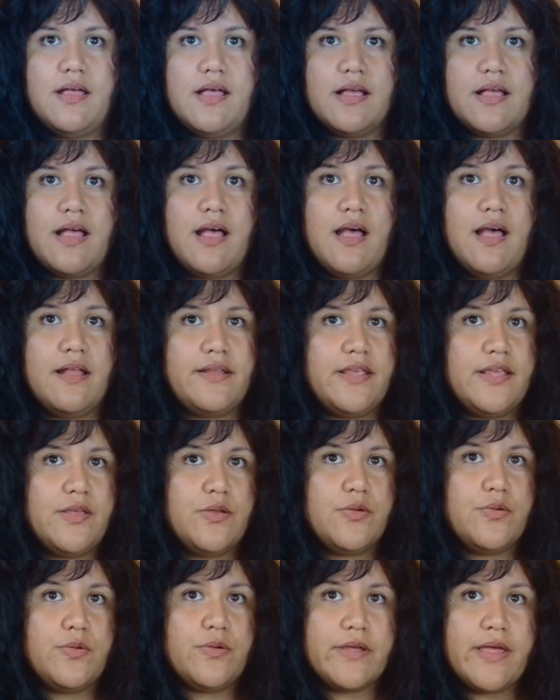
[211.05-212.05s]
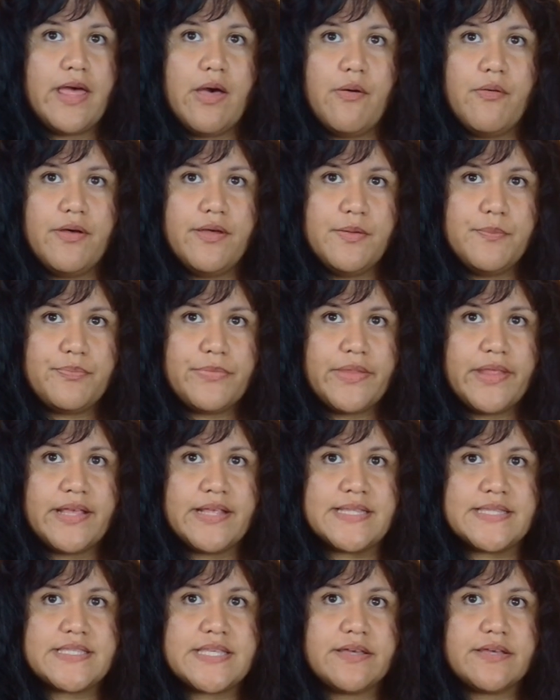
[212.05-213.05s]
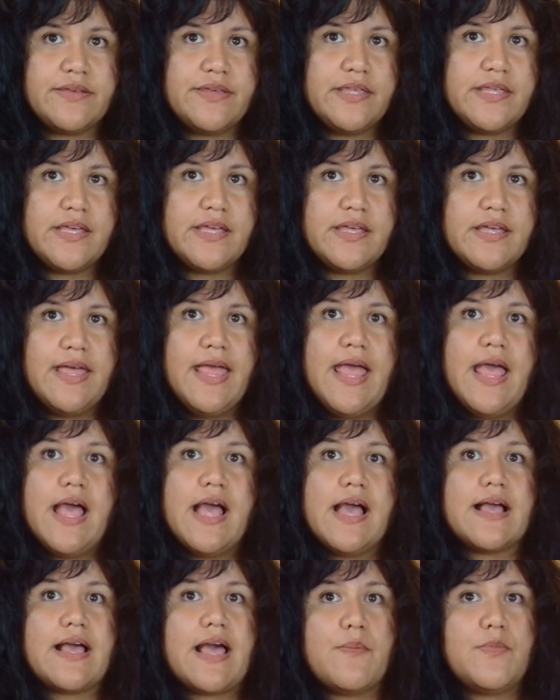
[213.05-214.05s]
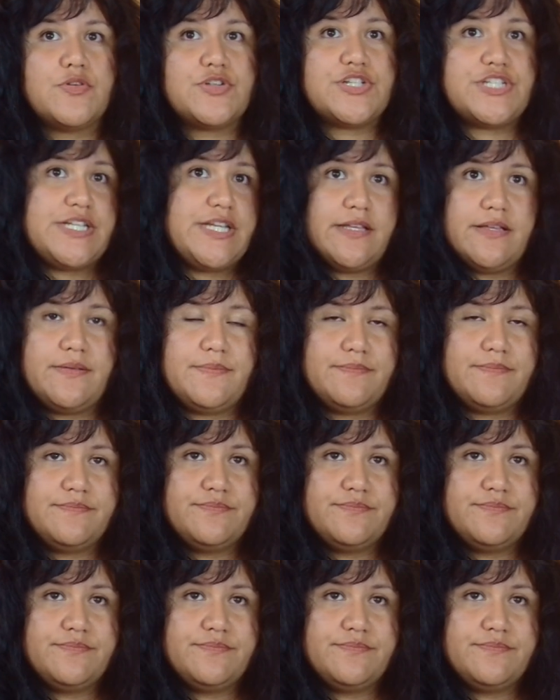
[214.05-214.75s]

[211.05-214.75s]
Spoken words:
Akane Kurokawa, and Sakuya Kamoshida.